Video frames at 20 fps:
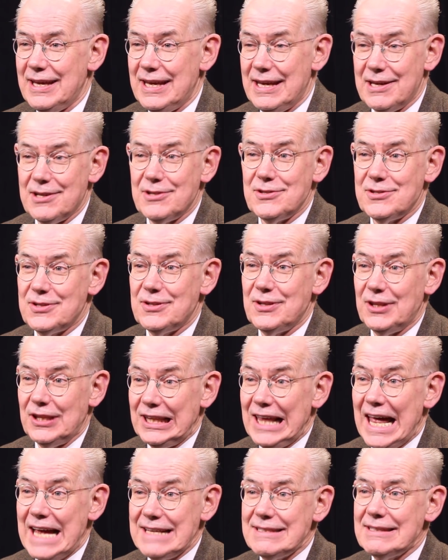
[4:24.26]
is, the
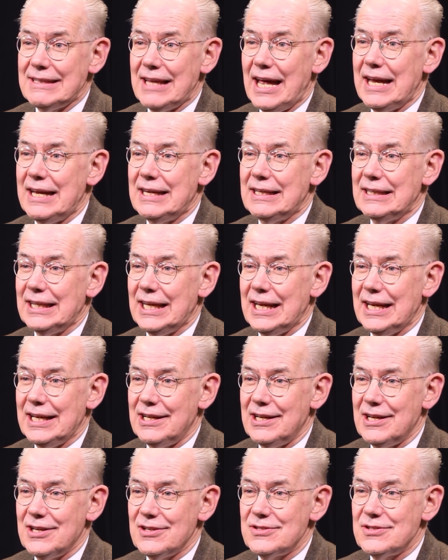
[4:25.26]
less likely
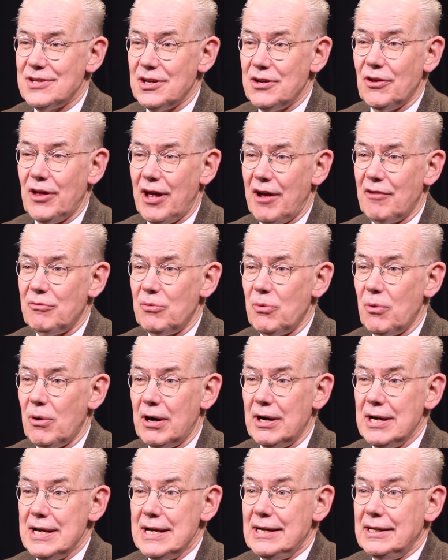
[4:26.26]
it is that you'll have
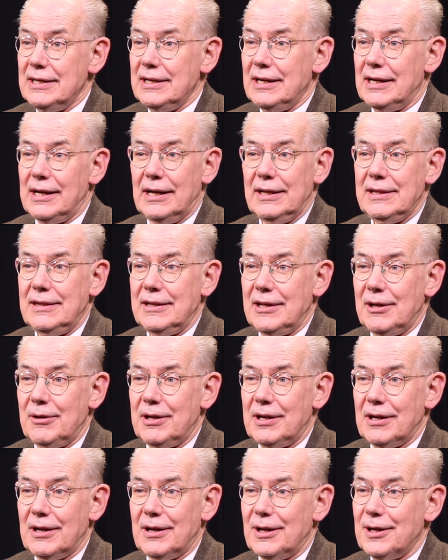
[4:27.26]
war. I
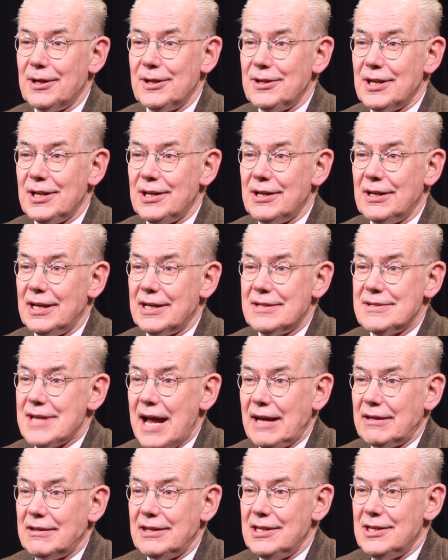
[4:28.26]
think that
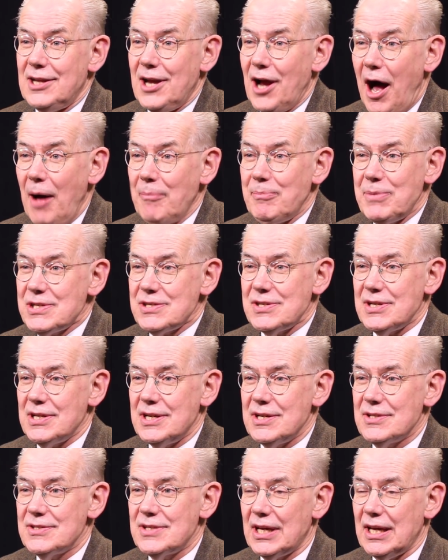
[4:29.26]
exactly the opposite
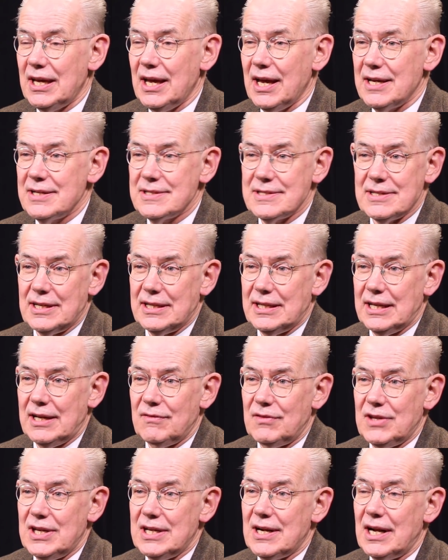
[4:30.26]
is the case. And I think
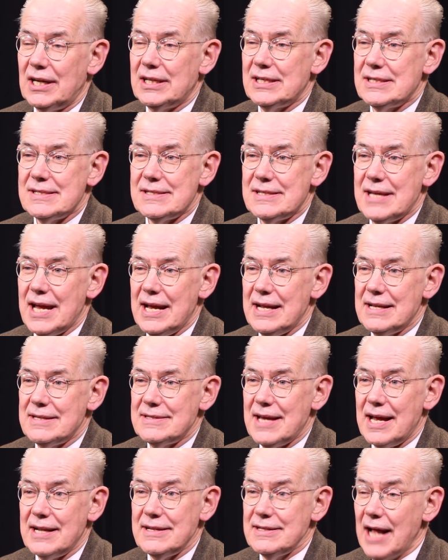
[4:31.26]
if the United
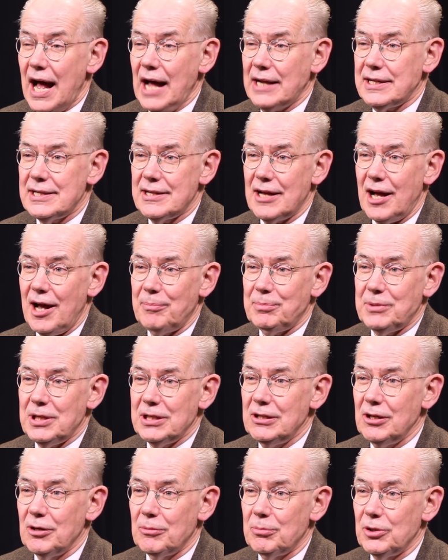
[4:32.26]
States had not
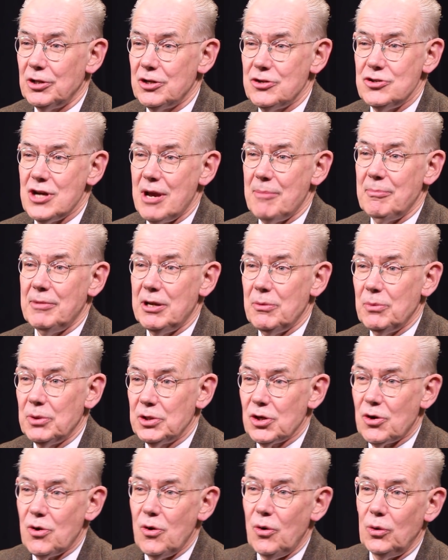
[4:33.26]
adopted liberal hegemony when
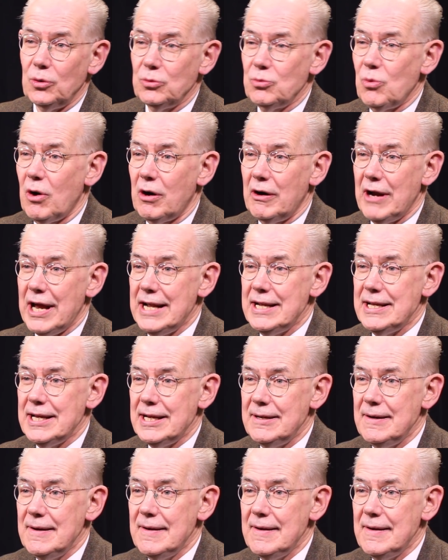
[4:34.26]
the Cold War ended